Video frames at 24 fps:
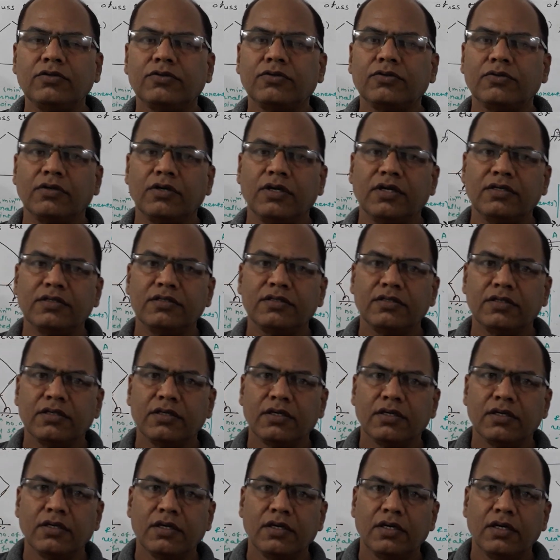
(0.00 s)
students,
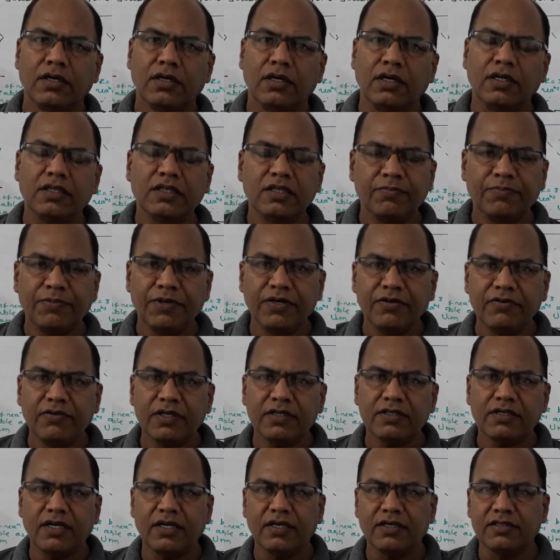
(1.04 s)
in the
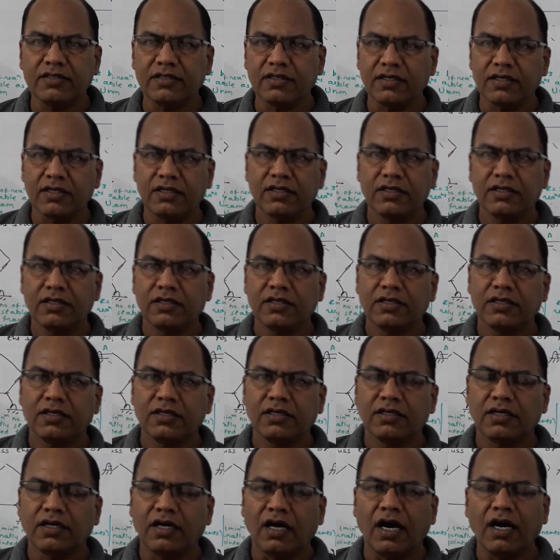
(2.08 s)
previous lecture
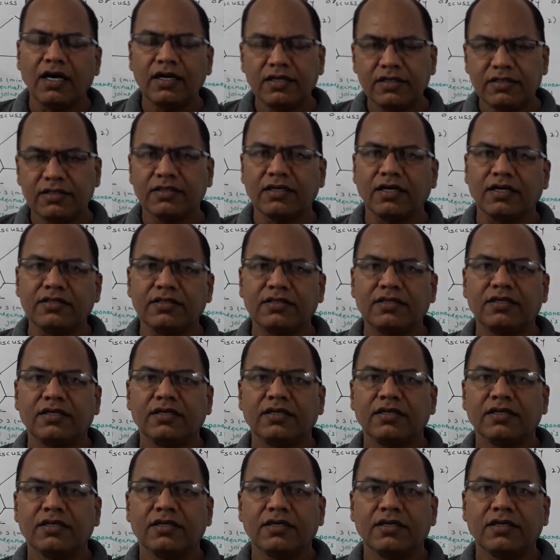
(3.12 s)
I discussed
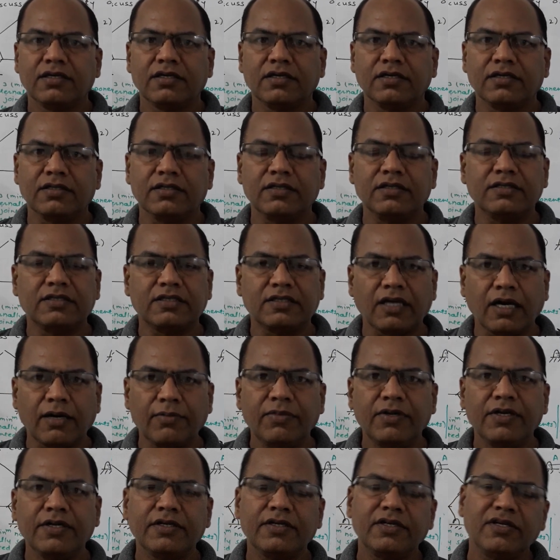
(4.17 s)
the
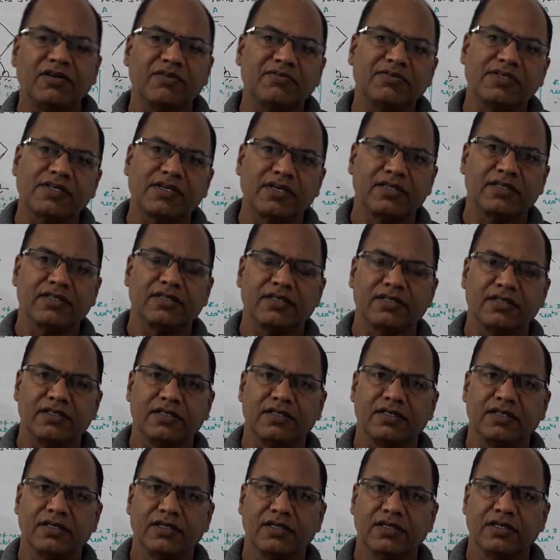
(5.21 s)
stability of
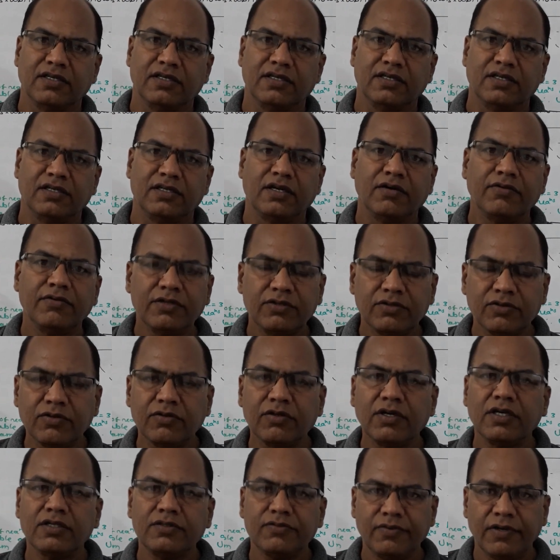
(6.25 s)
structures. Now in
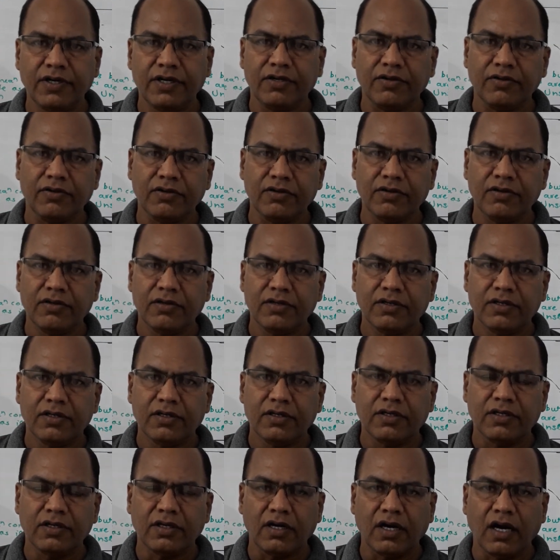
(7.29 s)
today's video
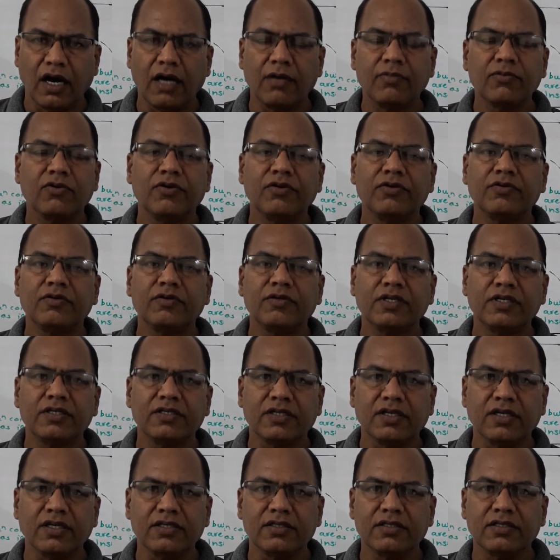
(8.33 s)
I am going to
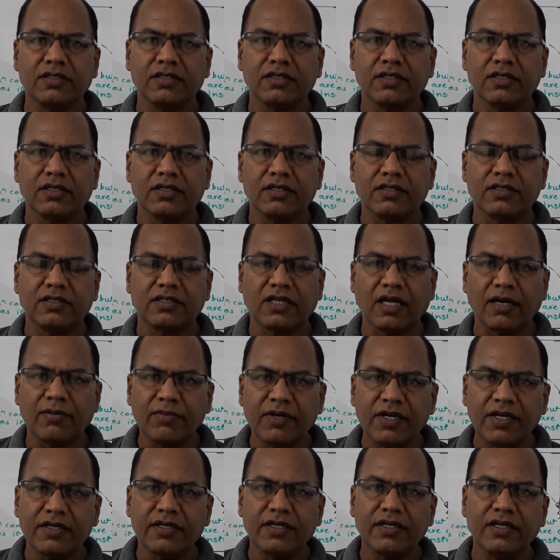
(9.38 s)
discuss
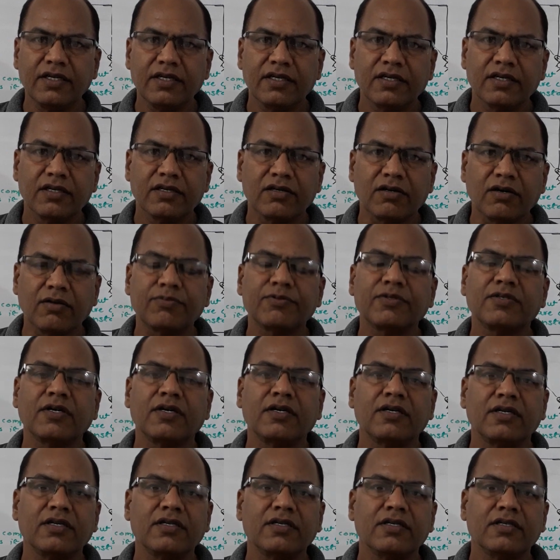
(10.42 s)
stability of
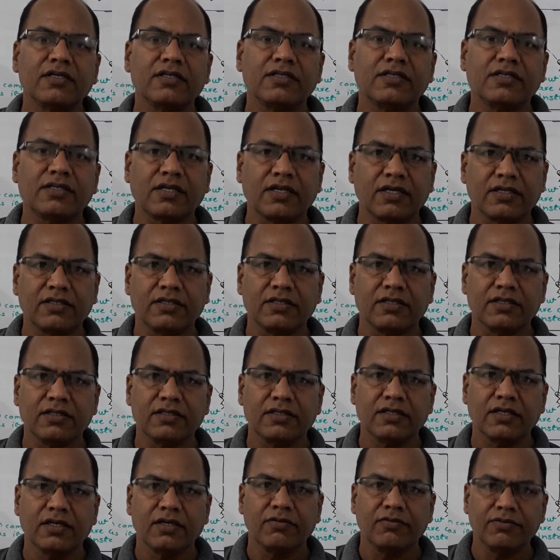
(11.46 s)
certain
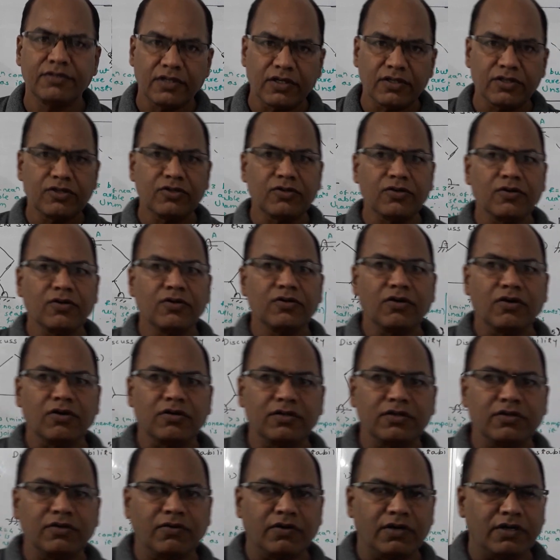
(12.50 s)
structures which are shown
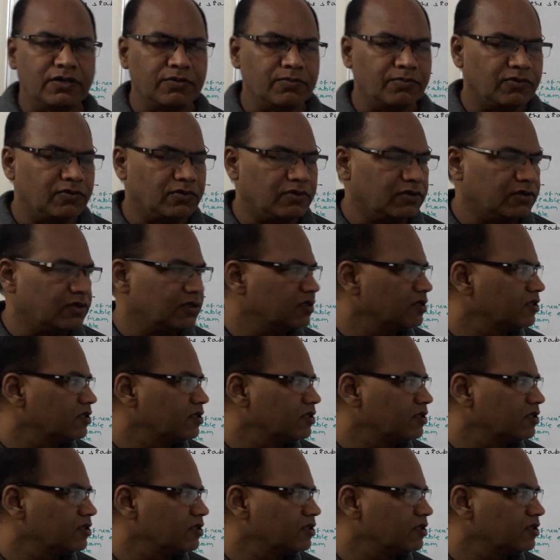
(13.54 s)
on the whiteboard.